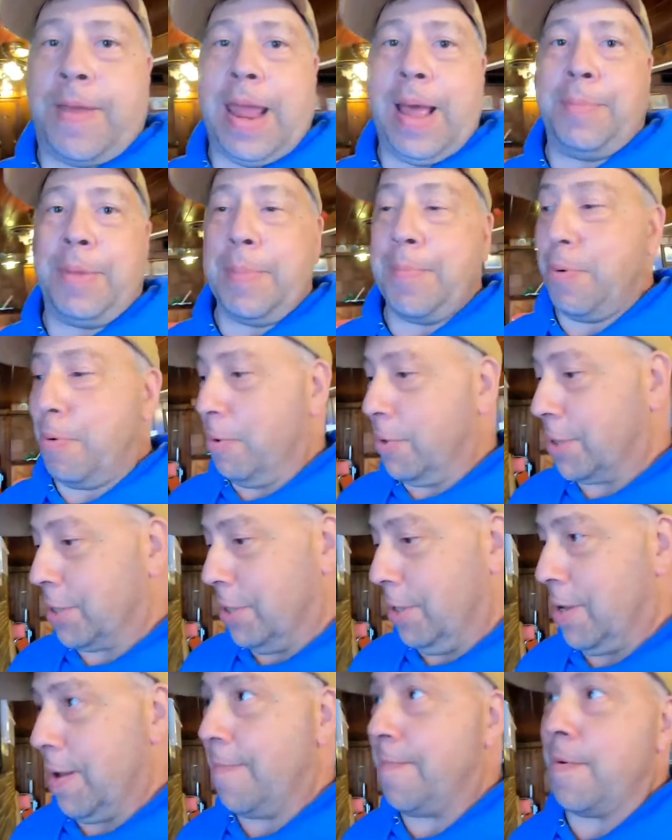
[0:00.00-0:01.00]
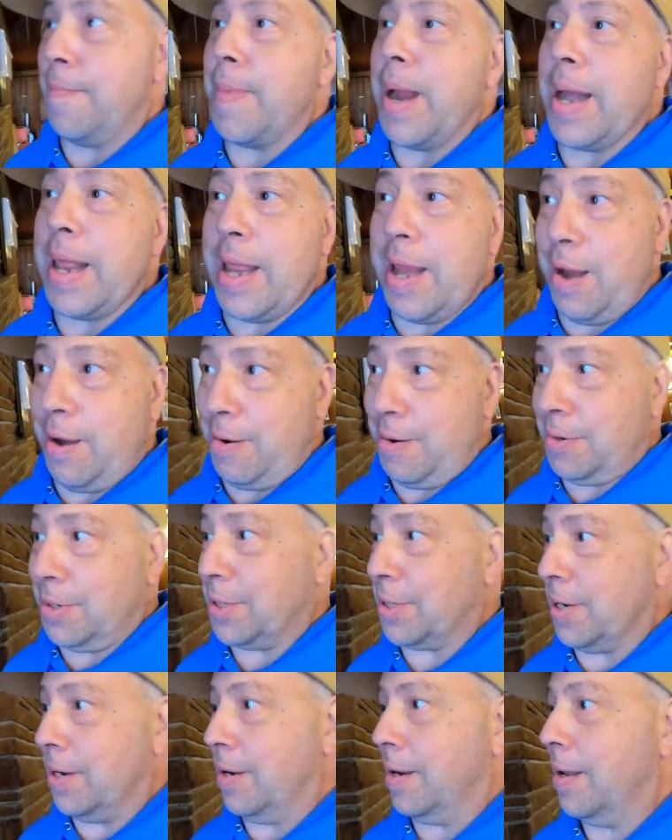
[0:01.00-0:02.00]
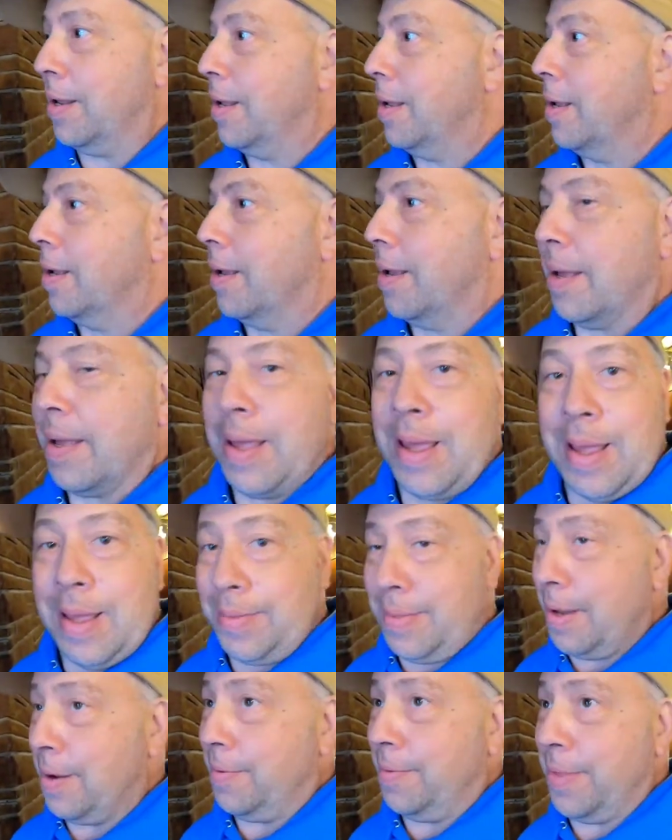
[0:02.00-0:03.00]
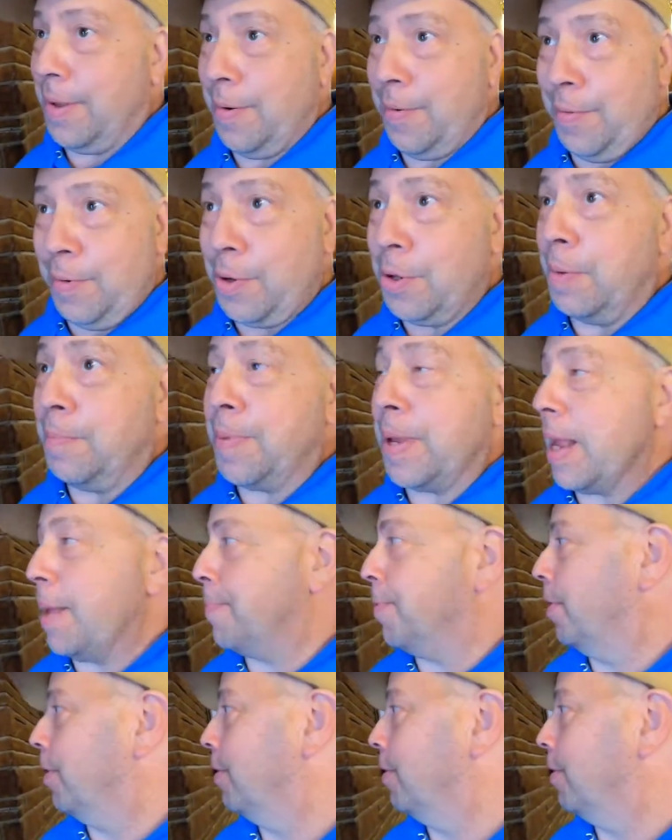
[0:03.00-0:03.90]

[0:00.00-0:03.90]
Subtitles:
personally for many years, and they're good people,